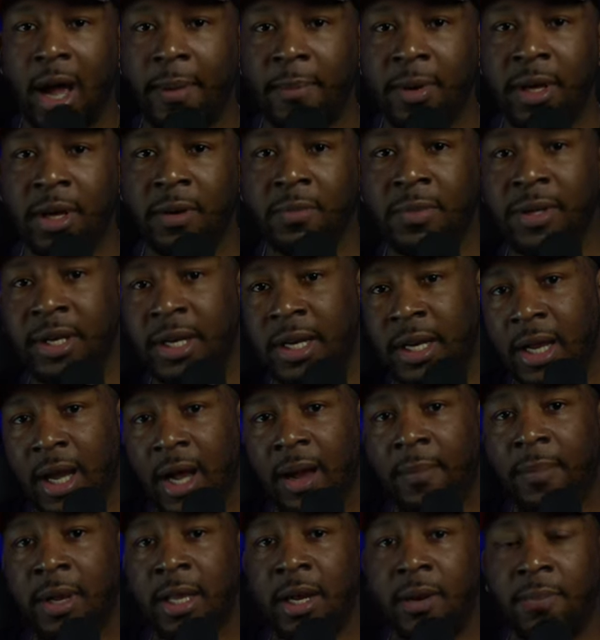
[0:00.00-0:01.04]
I'm in
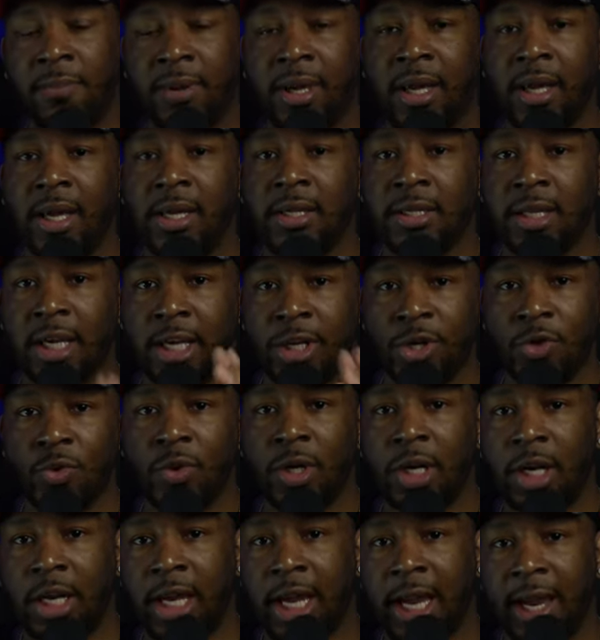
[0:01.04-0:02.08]
a I'm in a Benz
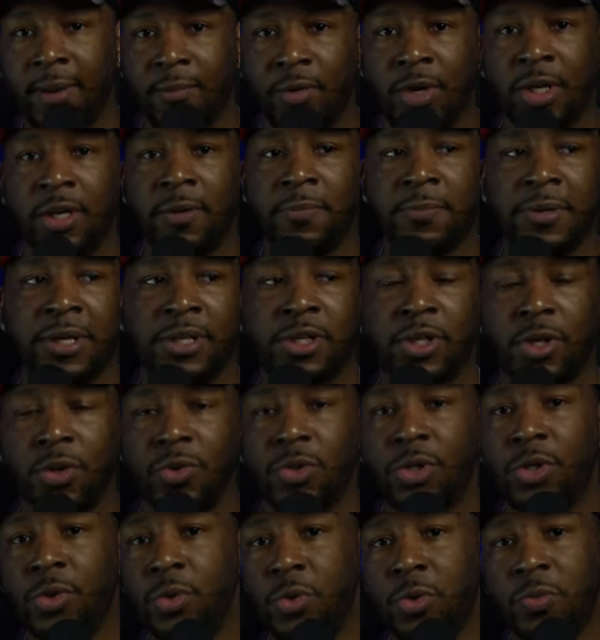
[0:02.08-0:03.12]
and you in a Camry. The
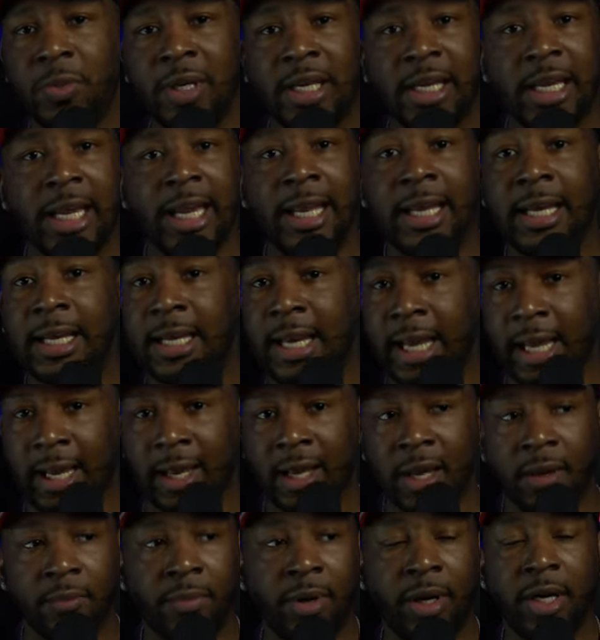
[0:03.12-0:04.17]
bitch gonna choose me any
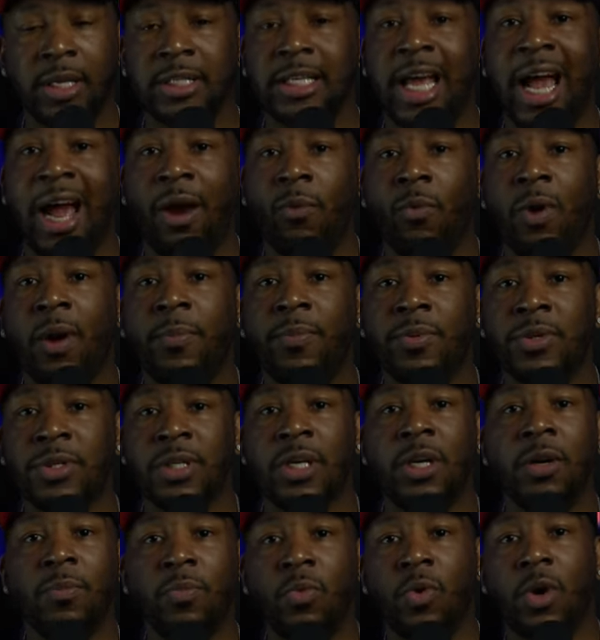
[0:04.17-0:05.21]
day because I
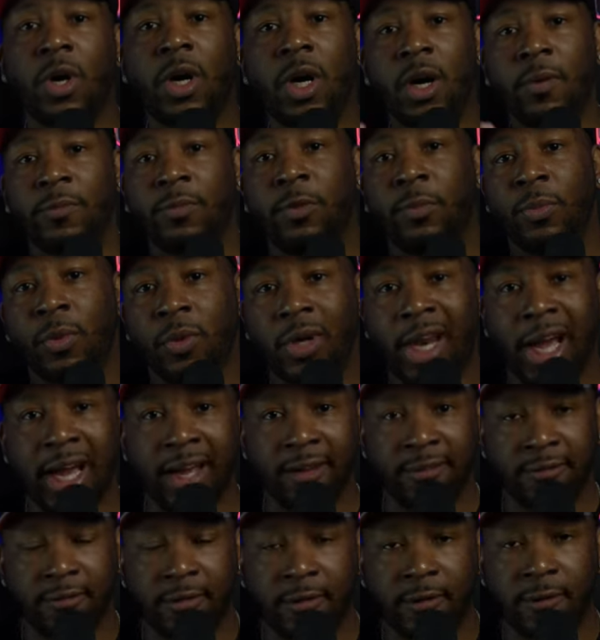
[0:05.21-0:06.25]
represent a more comfortable
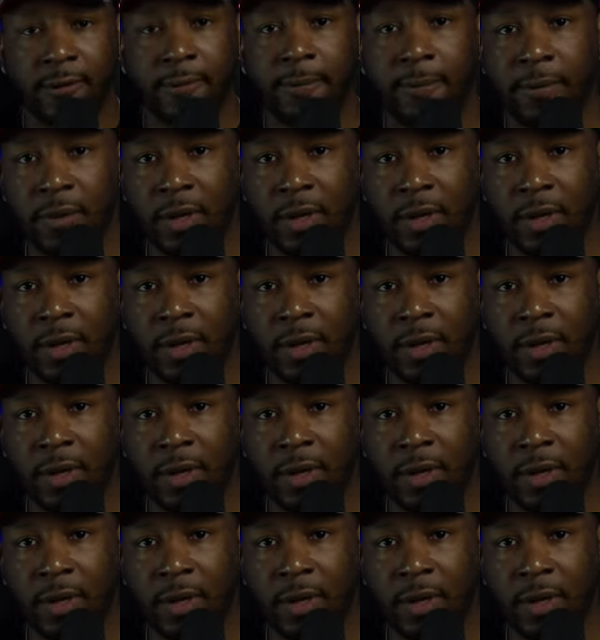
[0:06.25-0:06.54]
life.